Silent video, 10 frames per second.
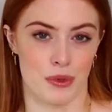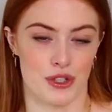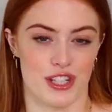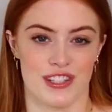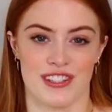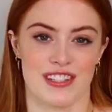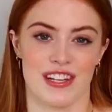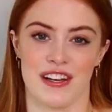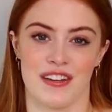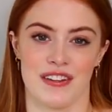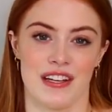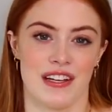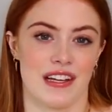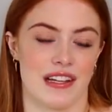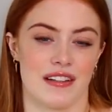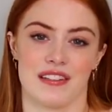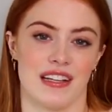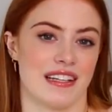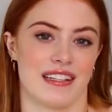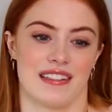portions so
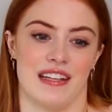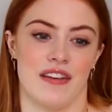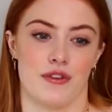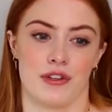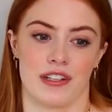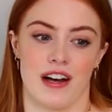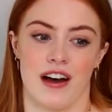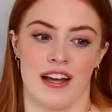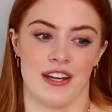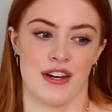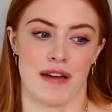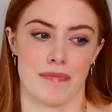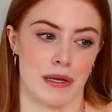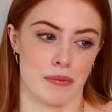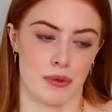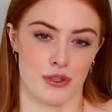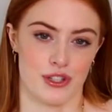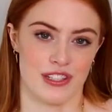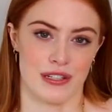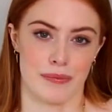like if you're a guy and you have bigger
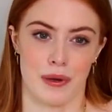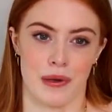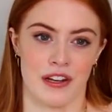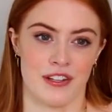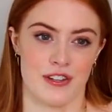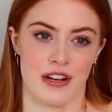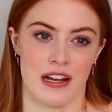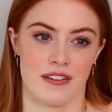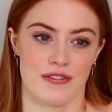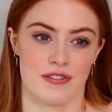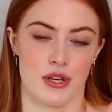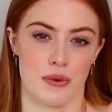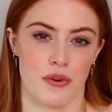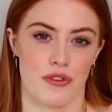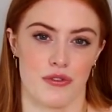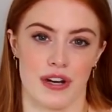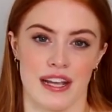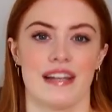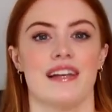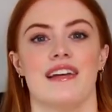portions it probably only do like two or three